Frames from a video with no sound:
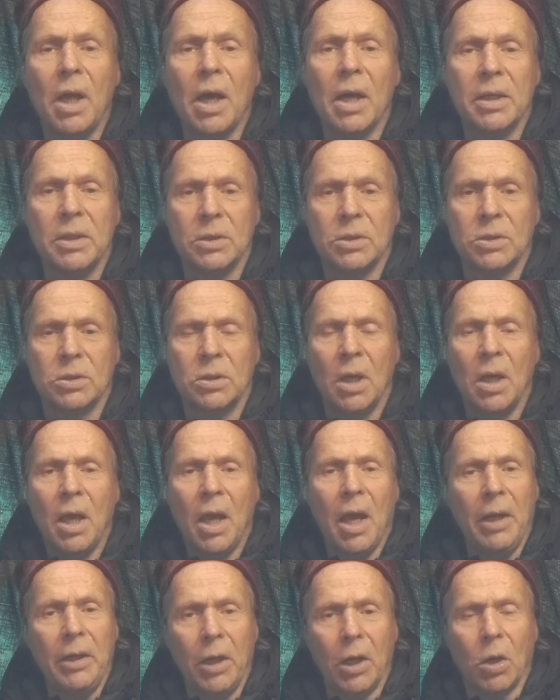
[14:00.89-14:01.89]
the night.
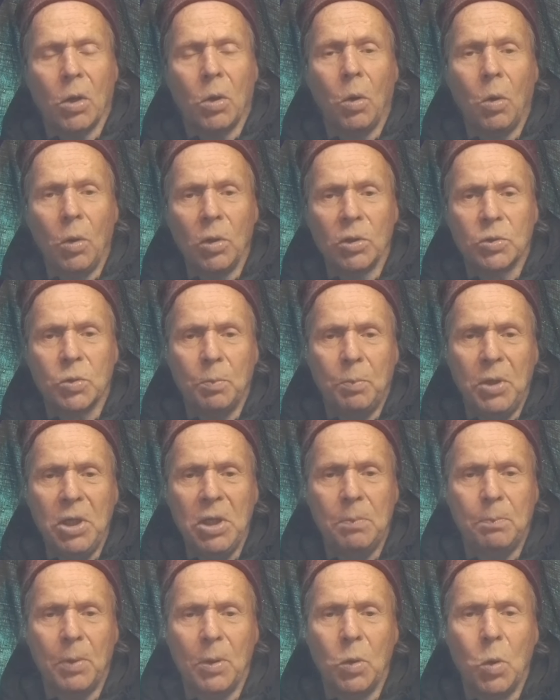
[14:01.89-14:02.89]
And they called to
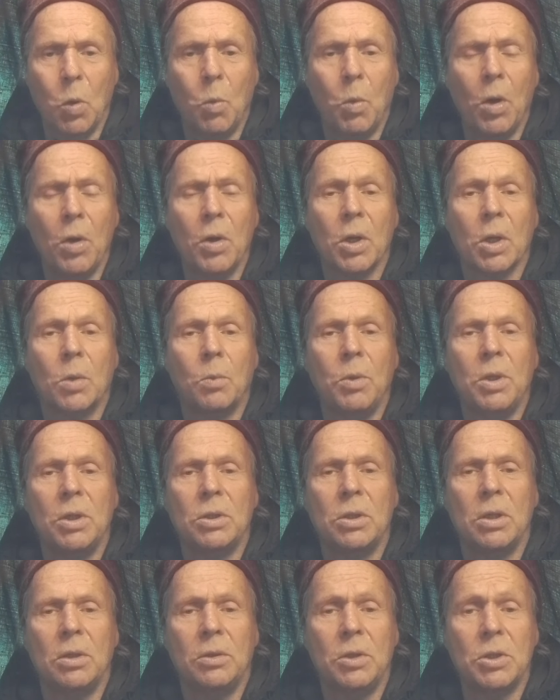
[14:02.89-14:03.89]
people who work
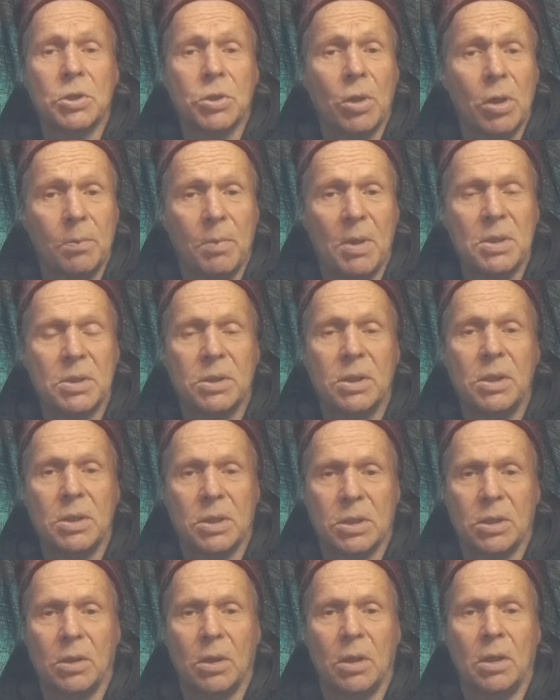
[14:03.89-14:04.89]
with the
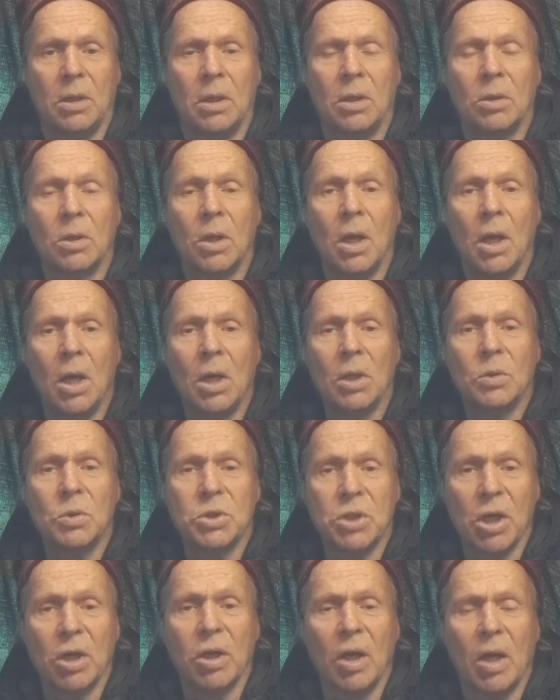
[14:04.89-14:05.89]
disturbances to
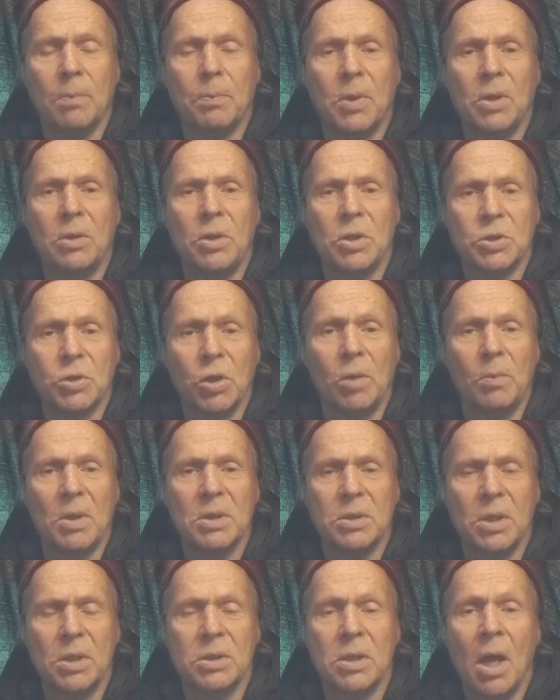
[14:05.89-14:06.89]
check up
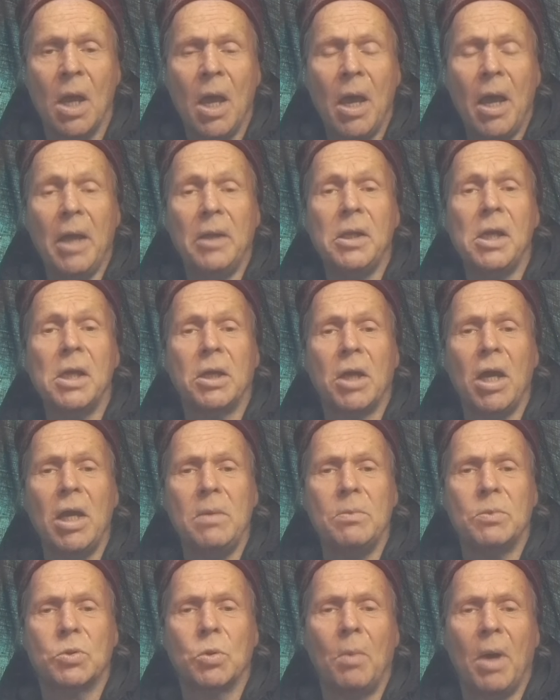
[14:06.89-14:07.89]
disturbances. And they
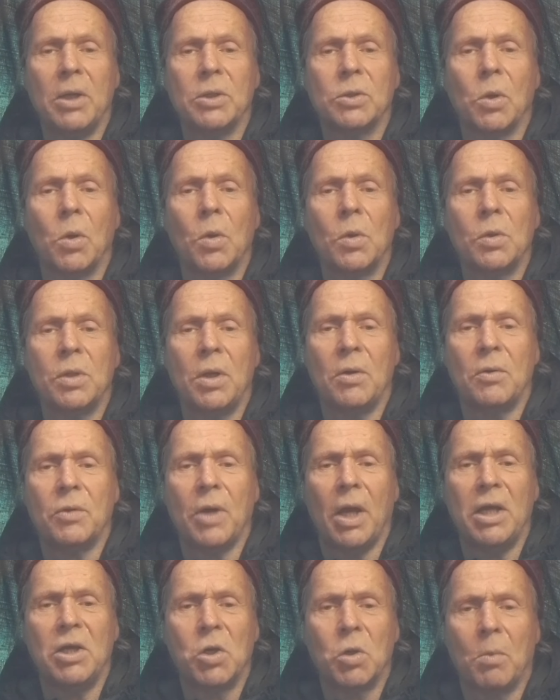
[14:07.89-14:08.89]
came to my door and
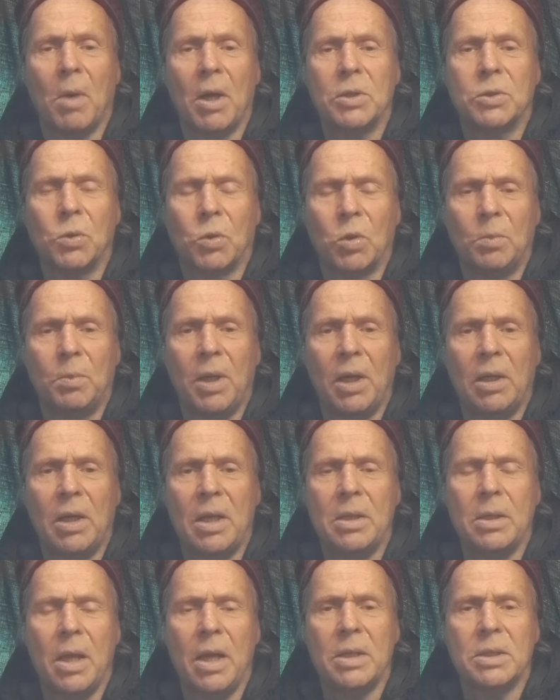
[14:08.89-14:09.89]
rang on my
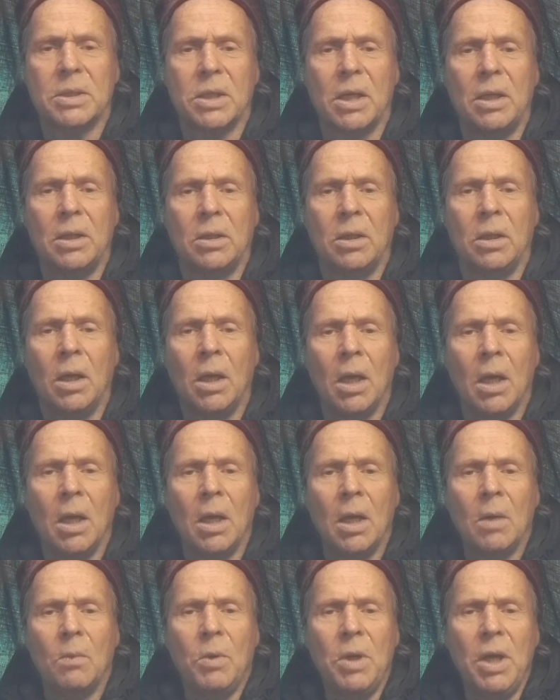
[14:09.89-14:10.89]
doorbell and said,
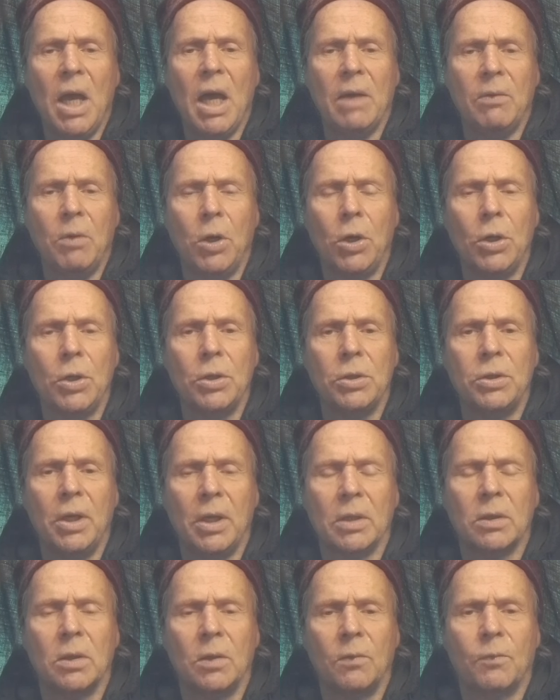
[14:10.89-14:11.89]
we have heard
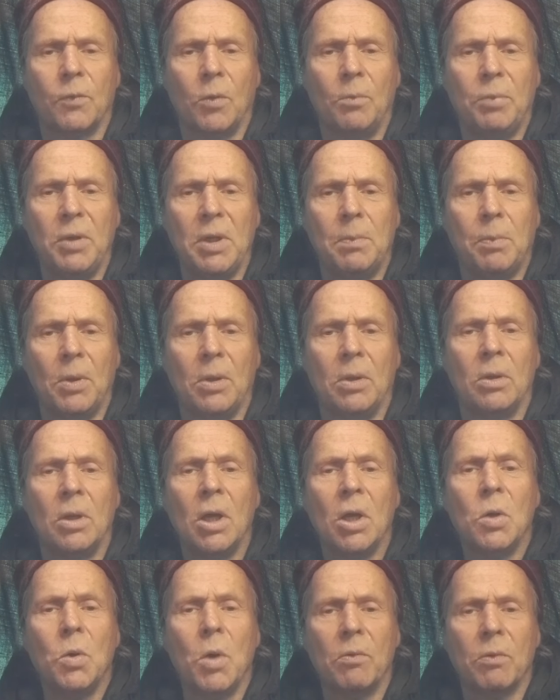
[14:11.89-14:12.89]
that from people
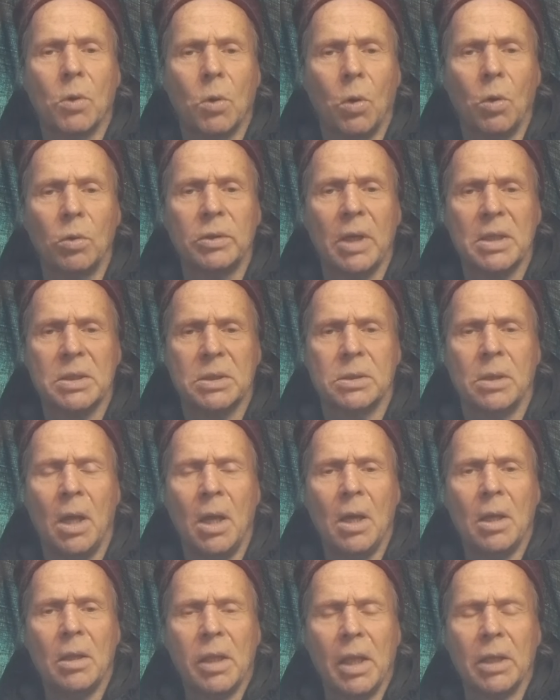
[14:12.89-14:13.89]
who have called us
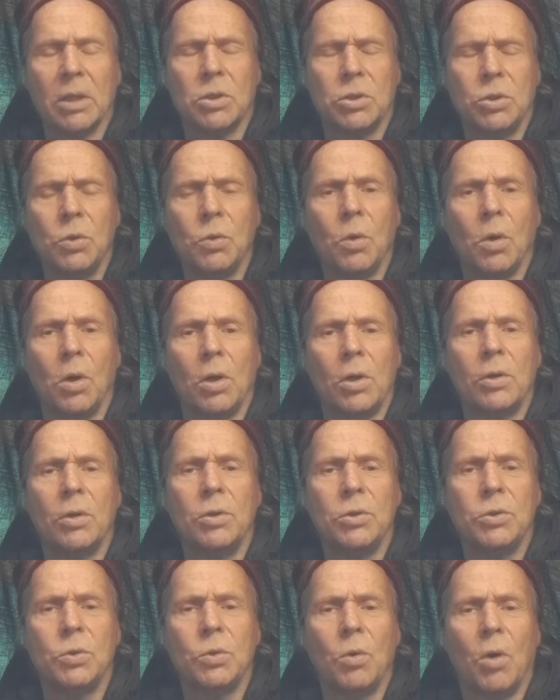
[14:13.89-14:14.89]
that you
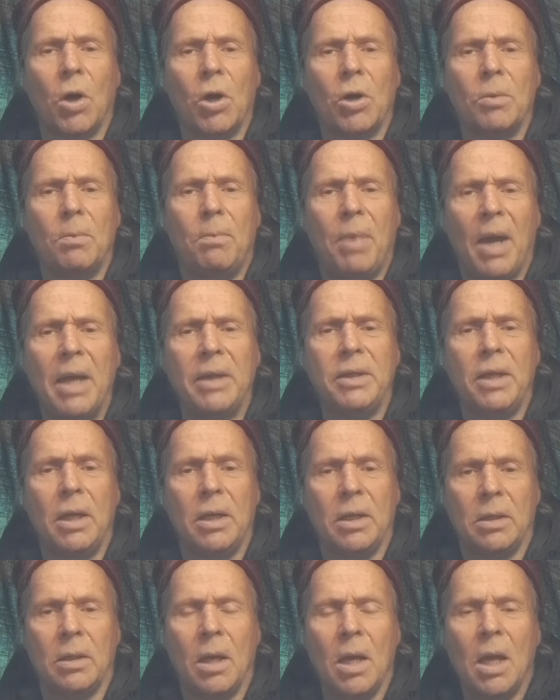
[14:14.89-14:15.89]
are
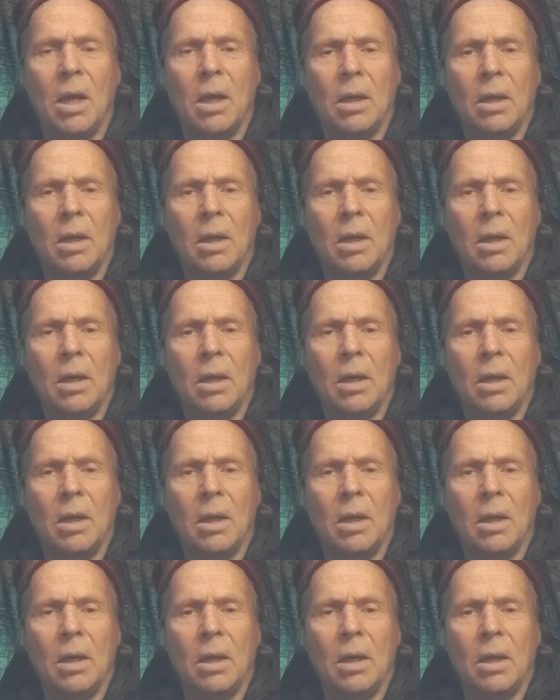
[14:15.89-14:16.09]
banging